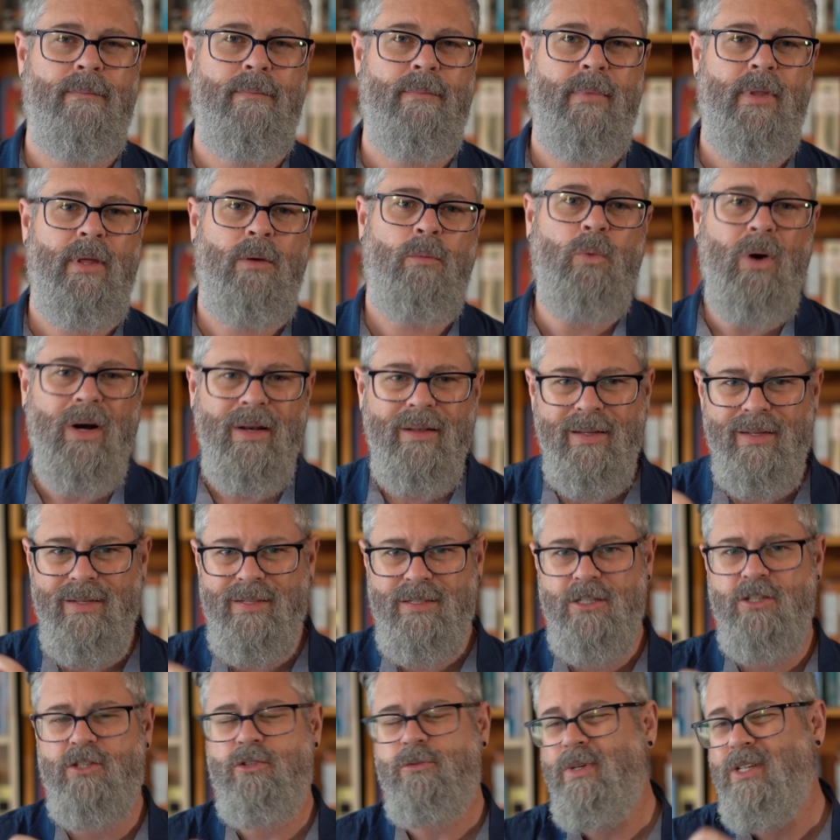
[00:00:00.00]
And what
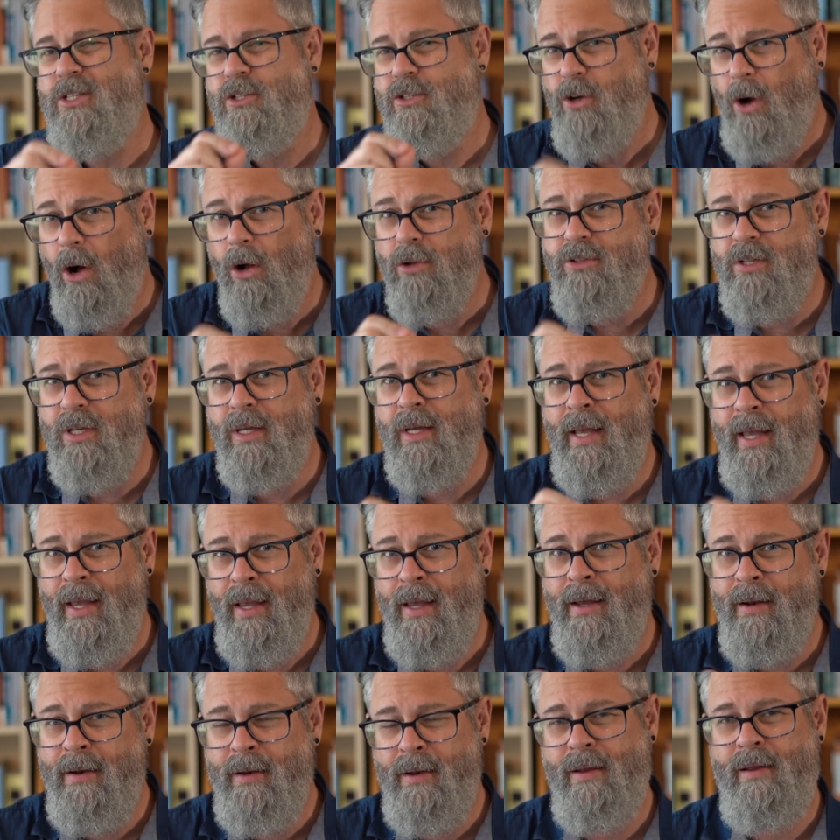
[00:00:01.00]
this is resulting
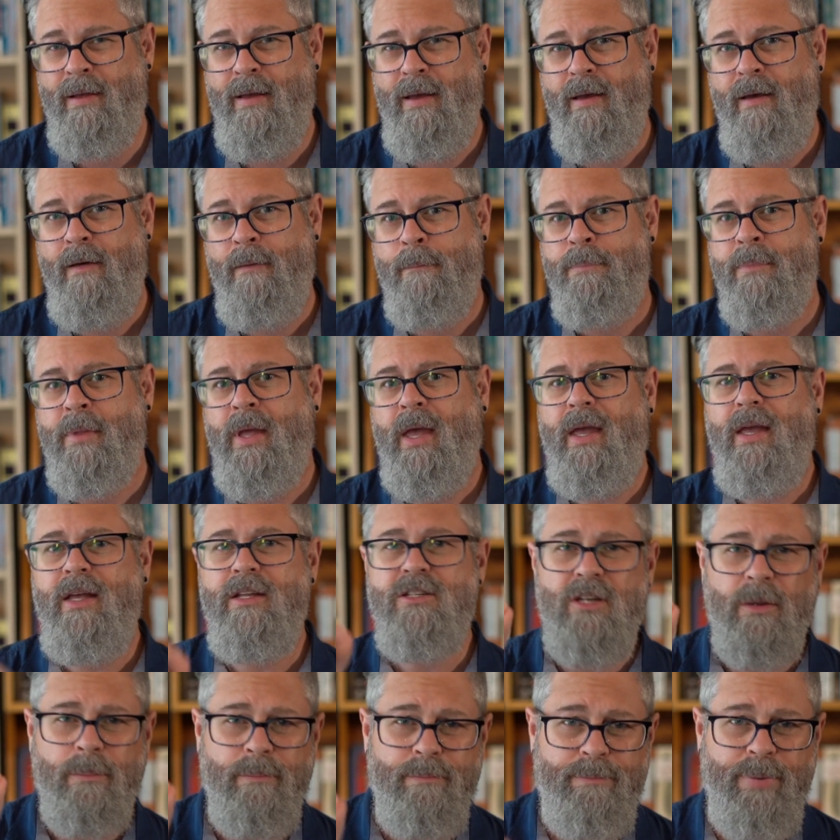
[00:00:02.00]
in
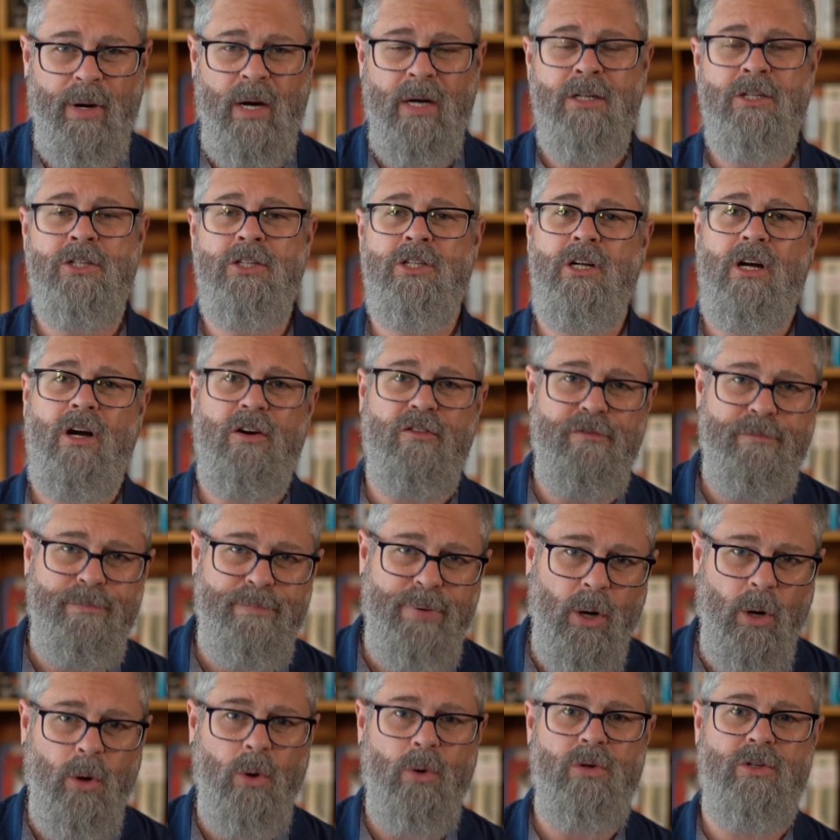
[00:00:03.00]
is a bunch of
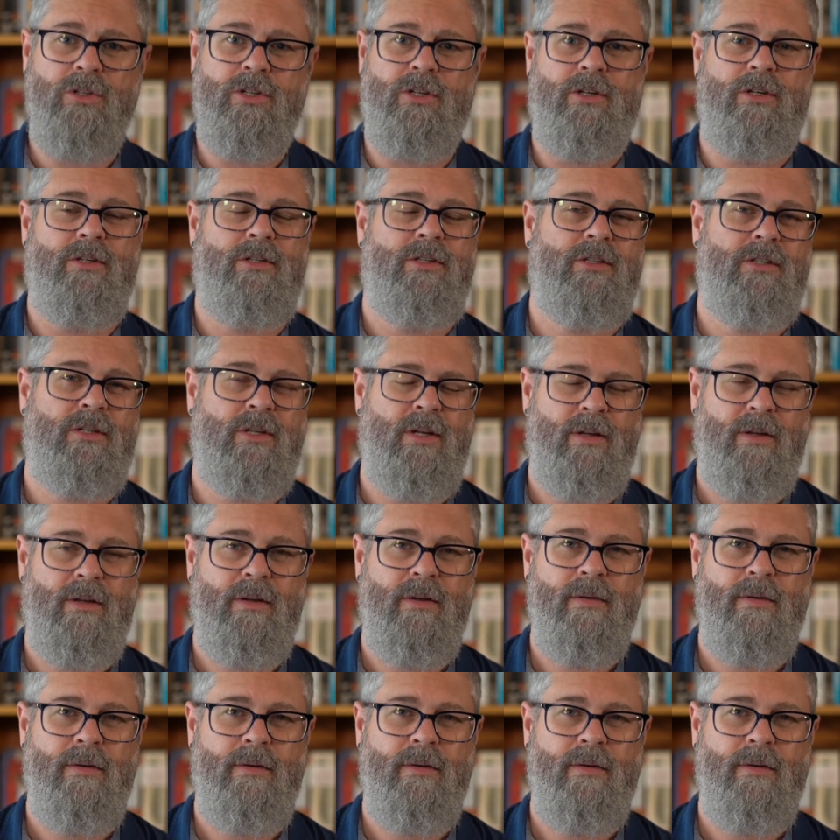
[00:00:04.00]
posers.